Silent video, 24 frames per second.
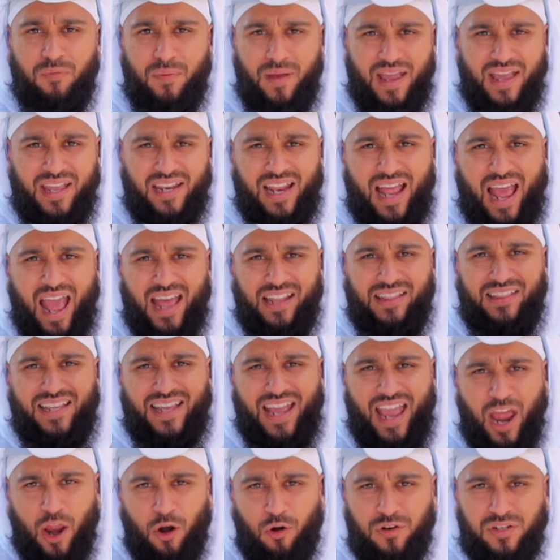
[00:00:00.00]
made and the
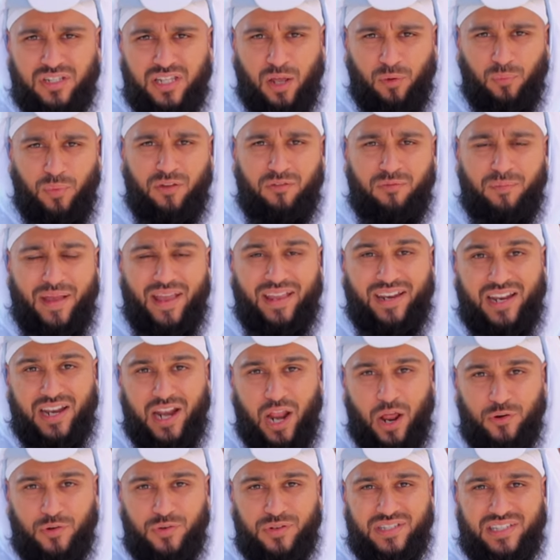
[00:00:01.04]
errors that we've made and
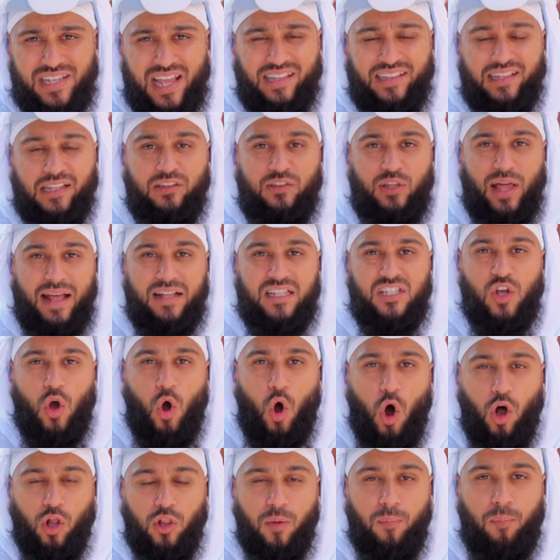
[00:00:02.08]
understand that that's
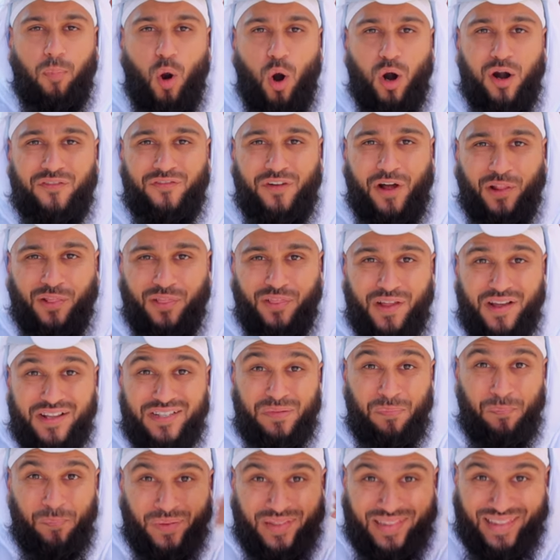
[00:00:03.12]
all a part of Allah's
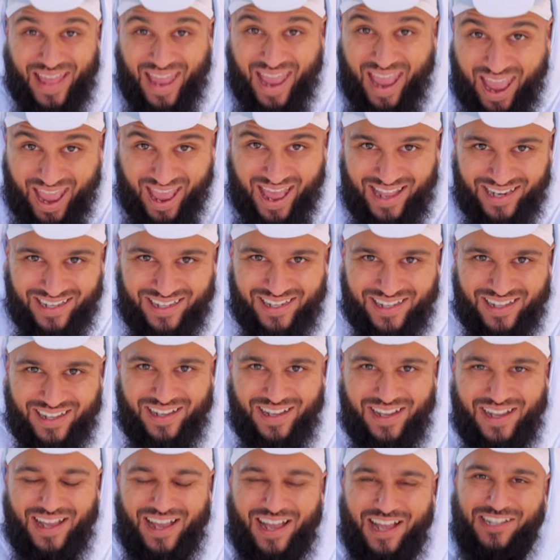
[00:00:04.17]
plan
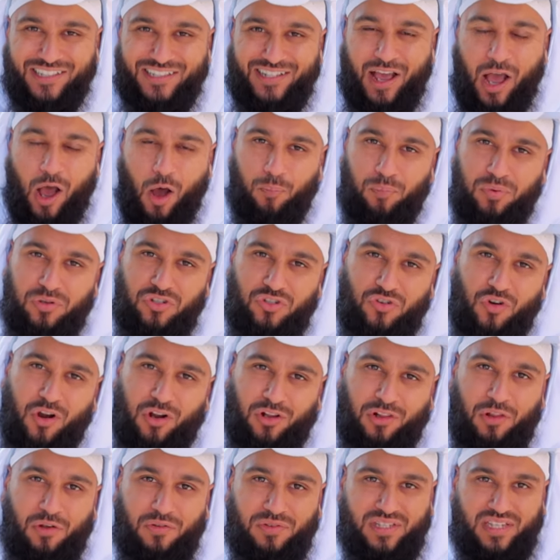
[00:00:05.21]
to help us draw
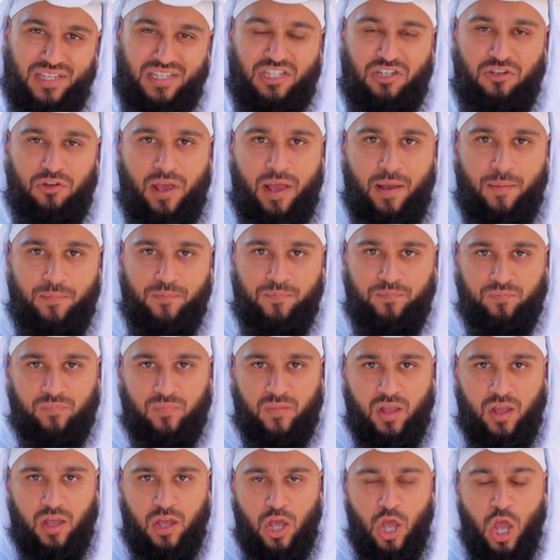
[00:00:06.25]
closest to Him.
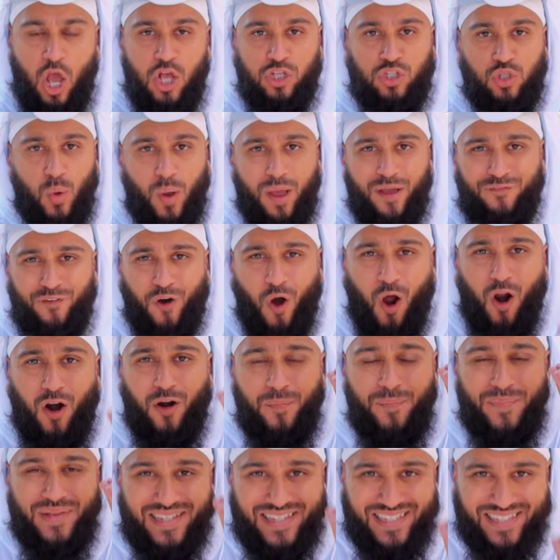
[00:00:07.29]
So if our
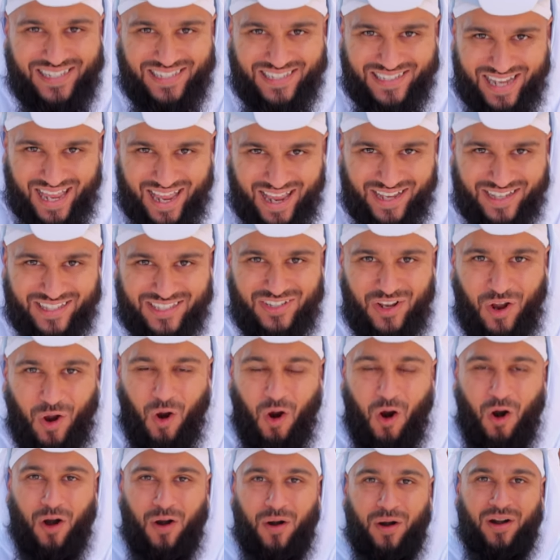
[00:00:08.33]
mistakes,
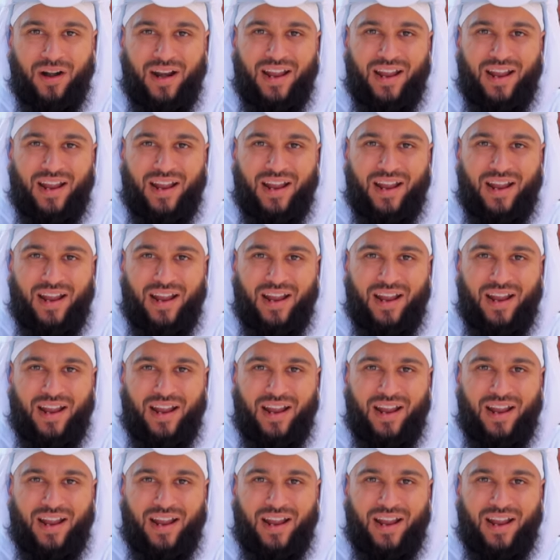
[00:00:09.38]
our